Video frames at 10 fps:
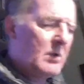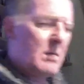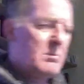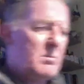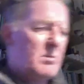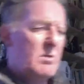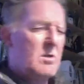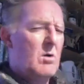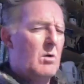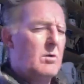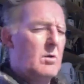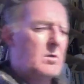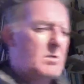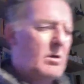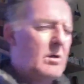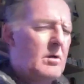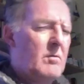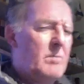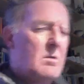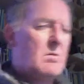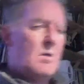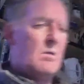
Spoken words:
games between Scotland and Australia have been